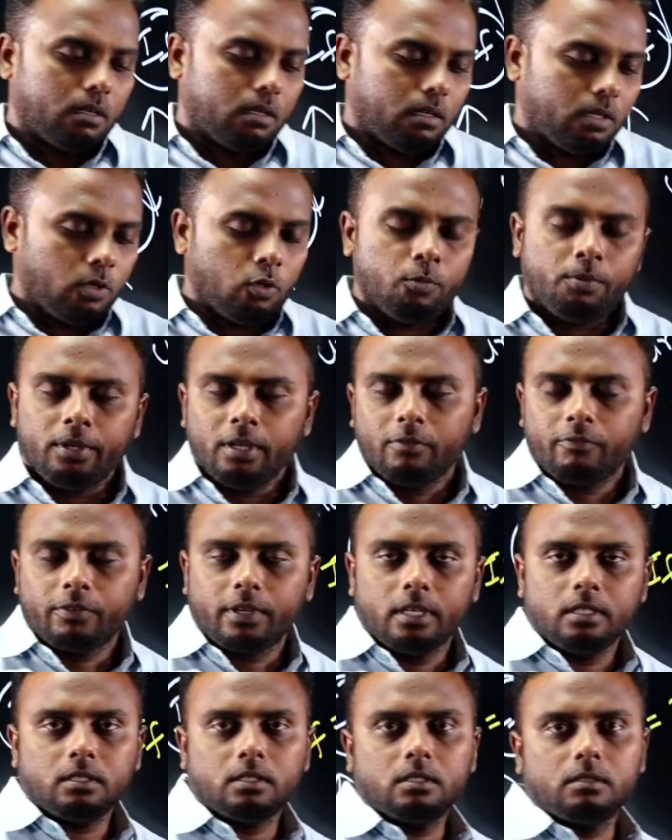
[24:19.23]
UPF
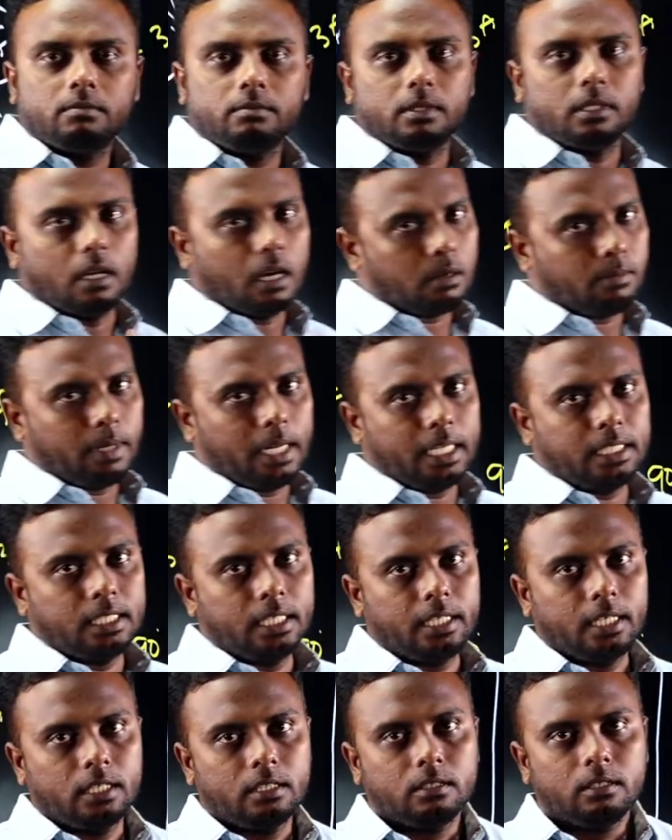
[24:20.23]
case, normal
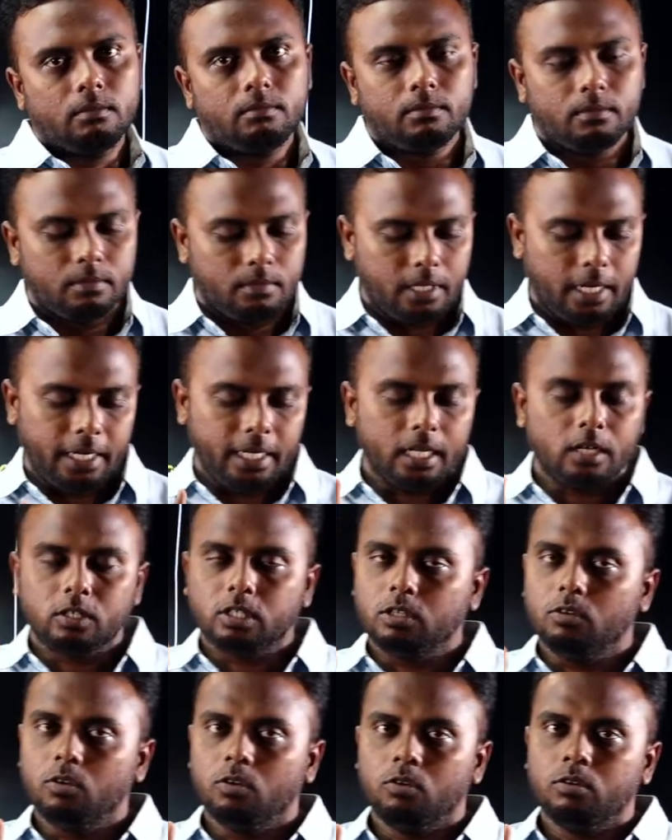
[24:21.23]
excitation,
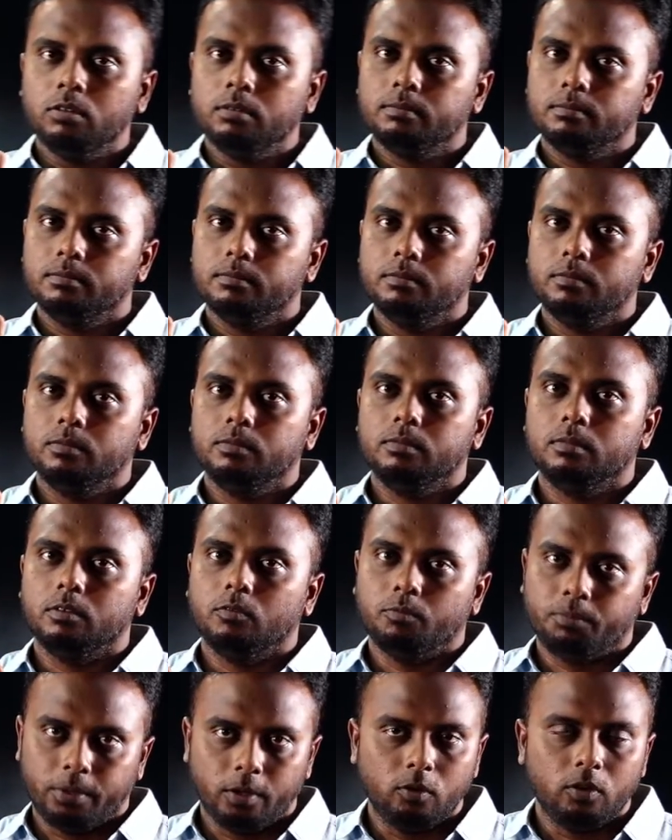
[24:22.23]
inductive load,
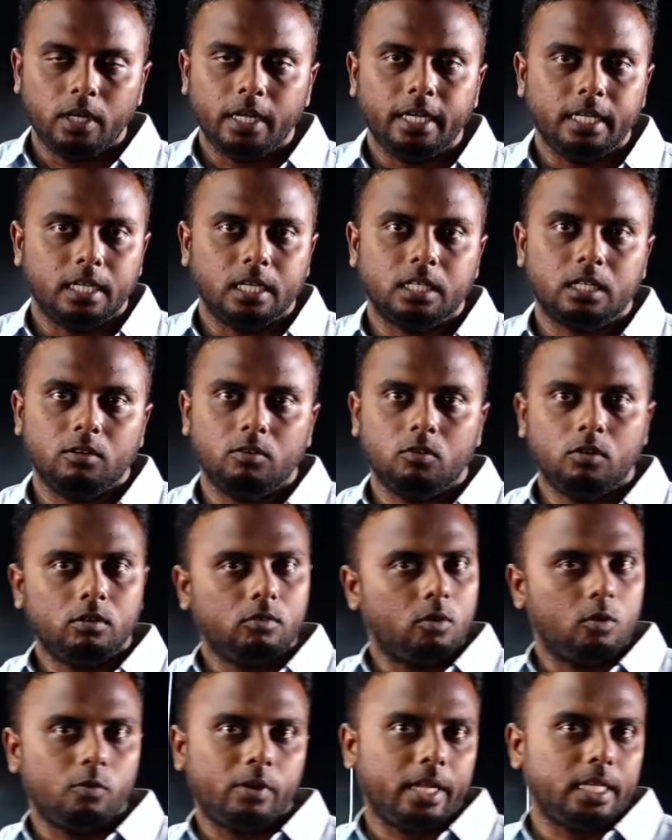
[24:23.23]
purely inductive load,
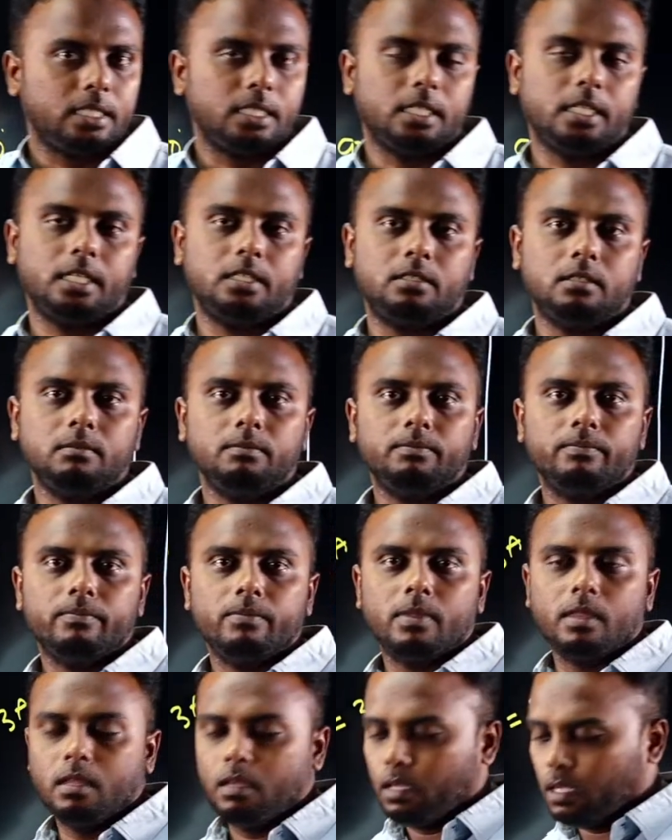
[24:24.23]
over excitation,
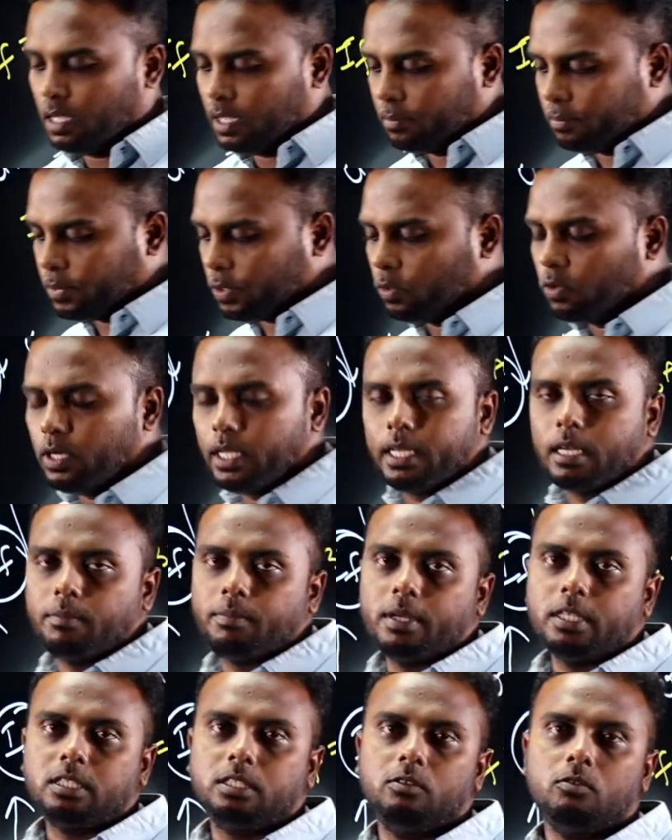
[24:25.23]
purely
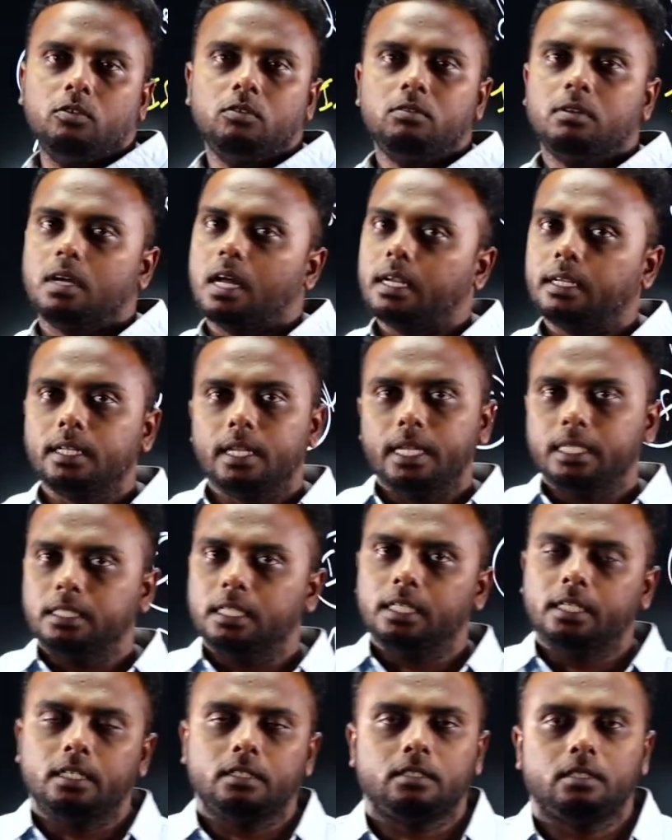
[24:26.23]
capacitive load, under
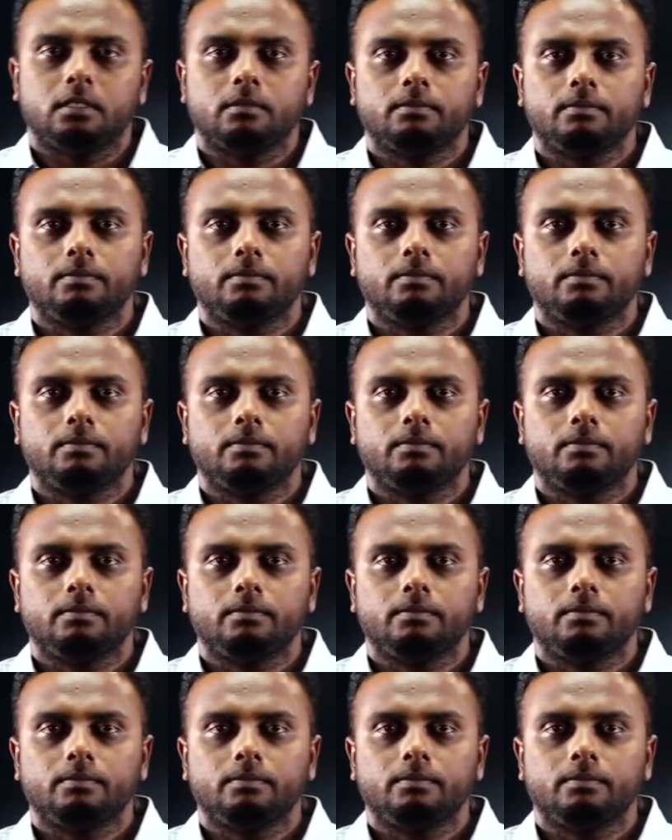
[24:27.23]
excitation.